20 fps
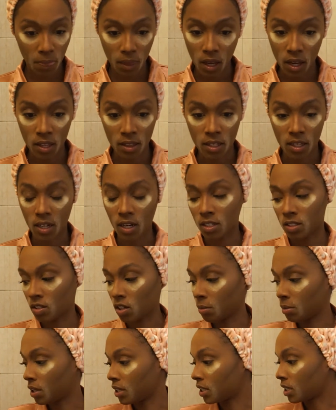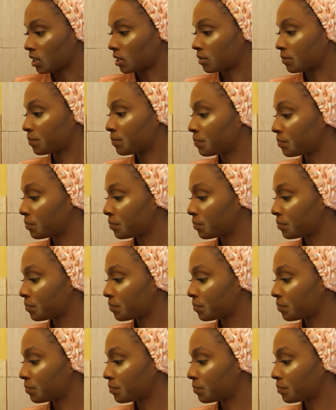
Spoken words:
And then I start blending.